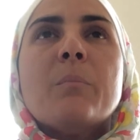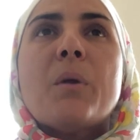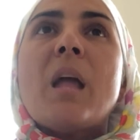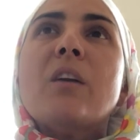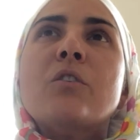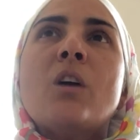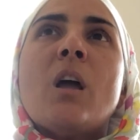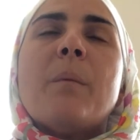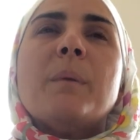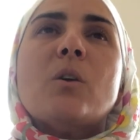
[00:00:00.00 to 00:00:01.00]
prayer
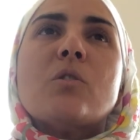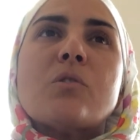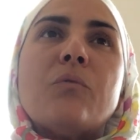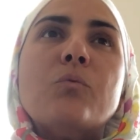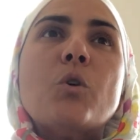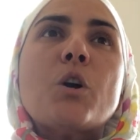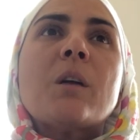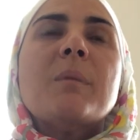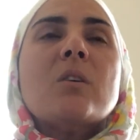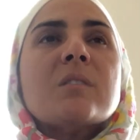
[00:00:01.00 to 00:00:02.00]
because of
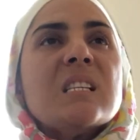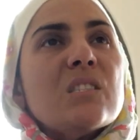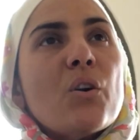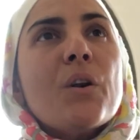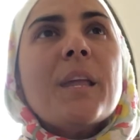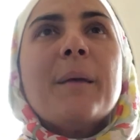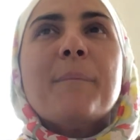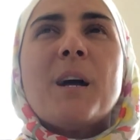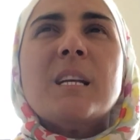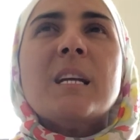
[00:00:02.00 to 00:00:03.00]
work, because he's earning
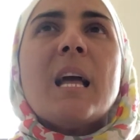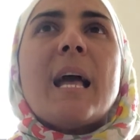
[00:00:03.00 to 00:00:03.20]
money,